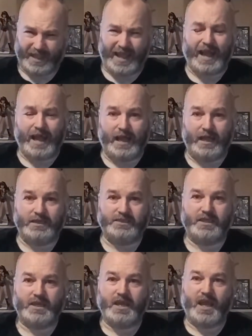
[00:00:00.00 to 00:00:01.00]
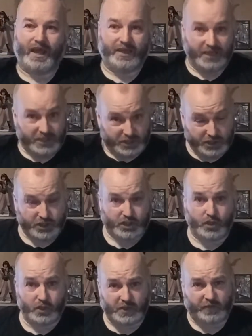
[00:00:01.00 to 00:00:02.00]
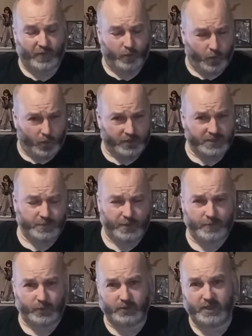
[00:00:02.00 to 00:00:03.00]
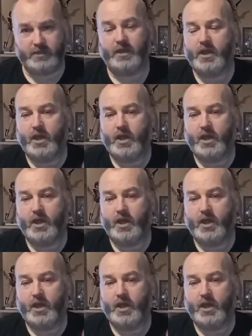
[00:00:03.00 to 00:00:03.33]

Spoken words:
as an excuse for what these people did.